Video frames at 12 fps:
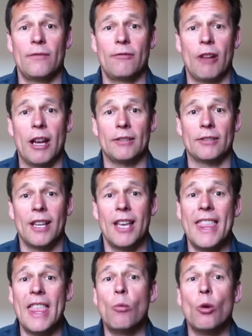friends.
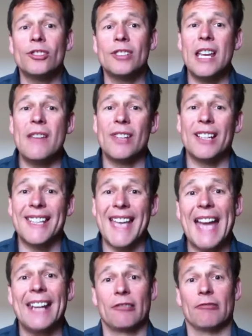And there wasn't even a
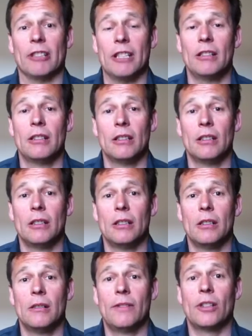category
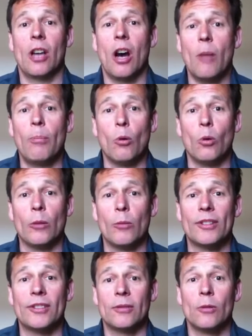for carpooling
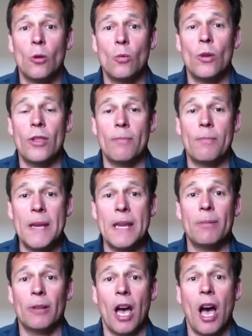with
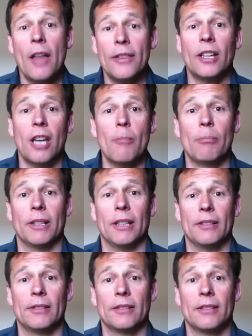people at other
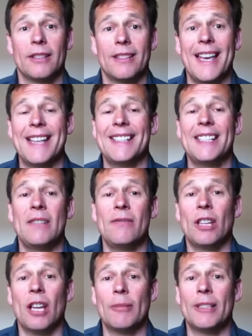companies. That didn't
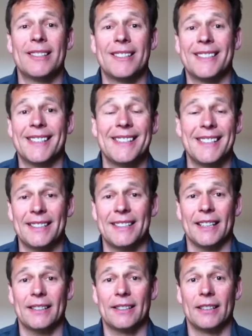even come into the
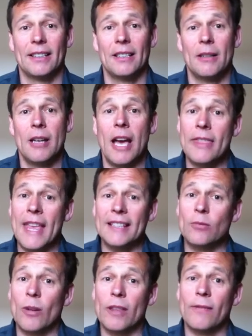statistics. And
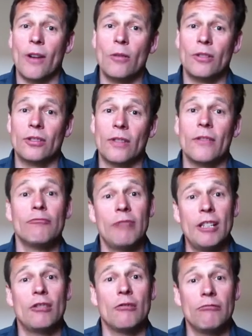that's where the focus of the
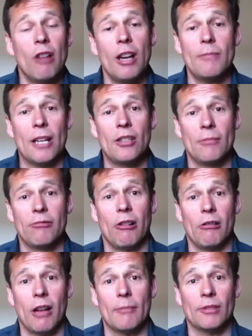regional ride matching
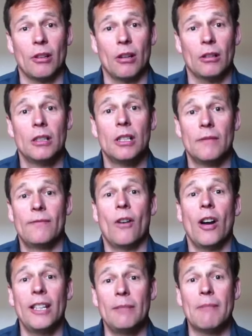programs are,
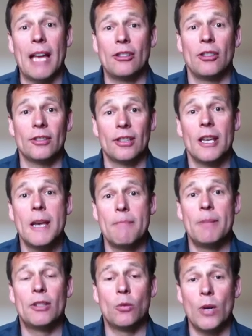finding matches
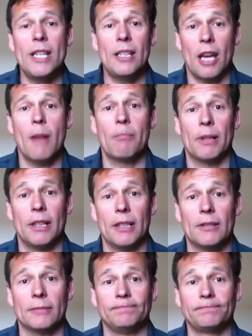between
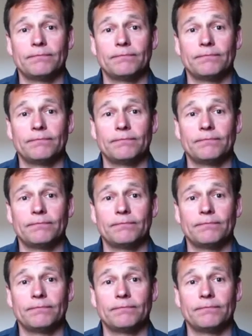companies.